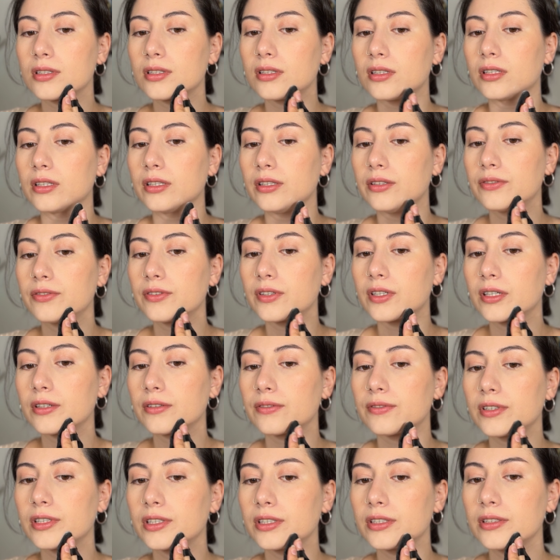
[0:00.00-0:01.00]
that you've
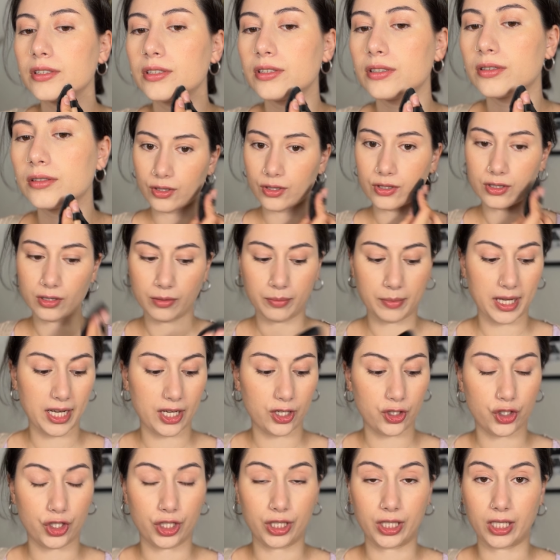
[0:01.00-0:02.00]
covered to make
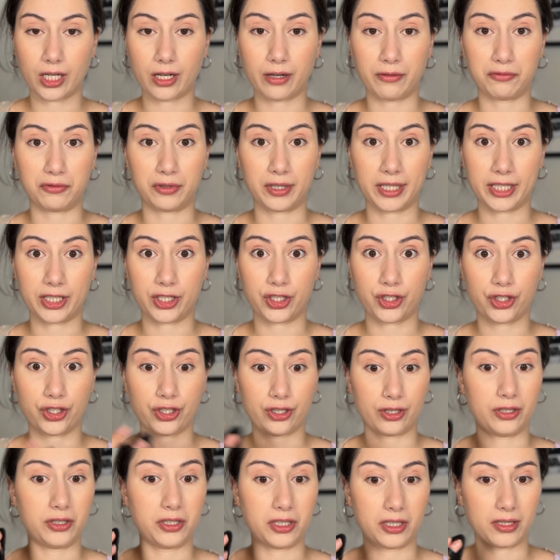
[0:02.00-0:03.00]
sure the coverage
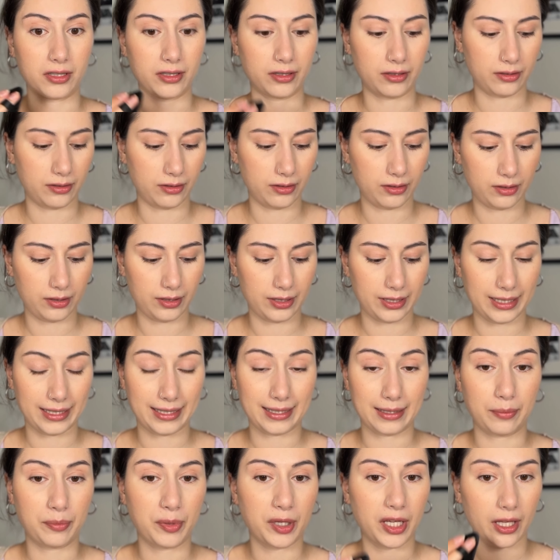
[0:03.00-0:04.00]
doesn't
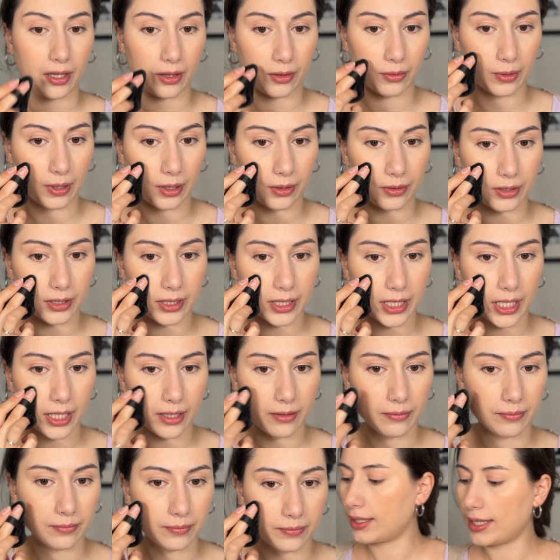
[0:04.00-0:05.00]
disappear throughout the day.
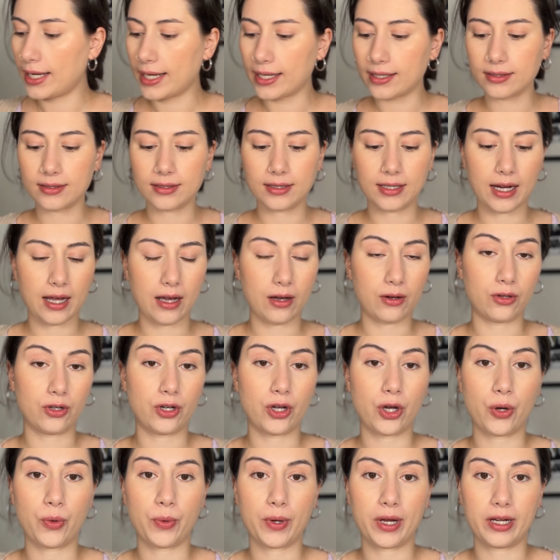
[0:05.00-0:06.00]
Next, I'll
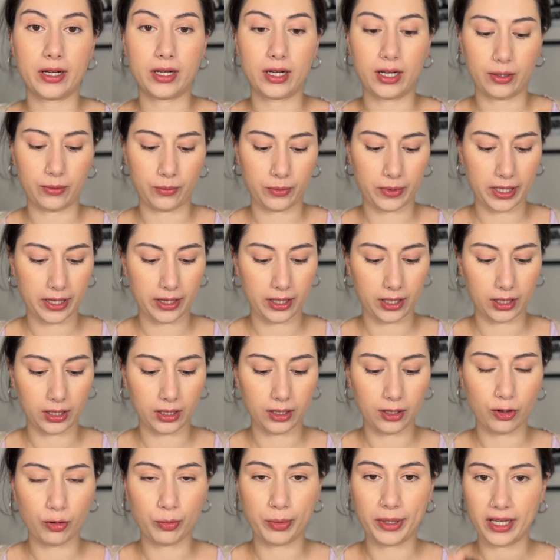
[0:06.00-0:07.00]
go in with a
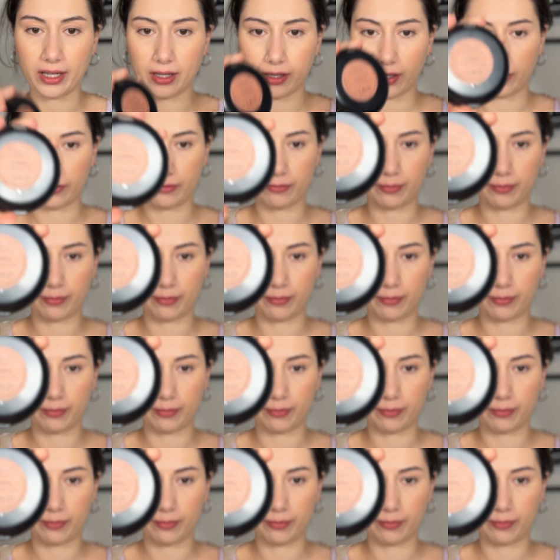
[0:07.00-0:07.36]
little bit of